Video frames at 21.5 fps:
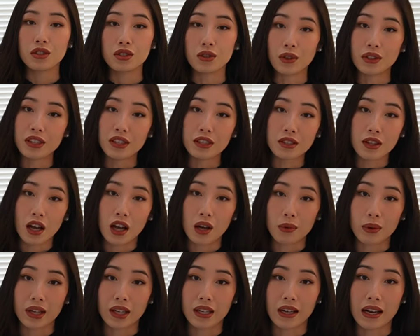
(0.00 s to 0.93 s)
So in this haul
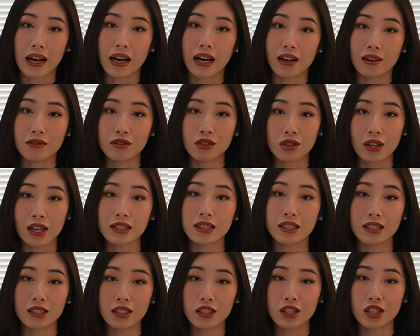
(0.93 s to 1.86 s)
we're going to have
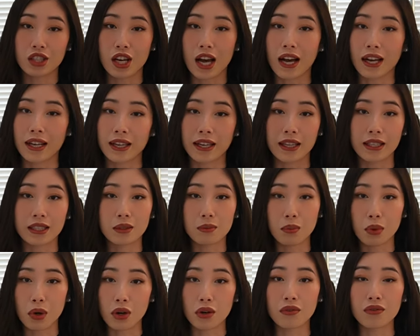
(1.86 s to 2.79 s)
dresses, jackets,
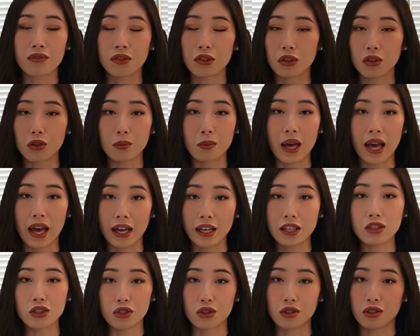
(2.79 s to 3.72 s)
perfume,
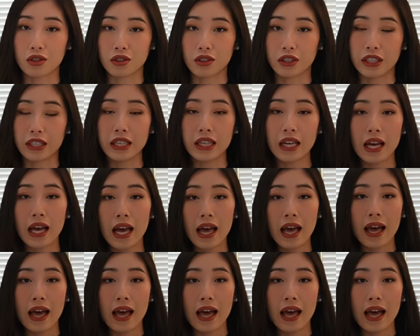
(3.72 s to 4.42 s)
and jewelry,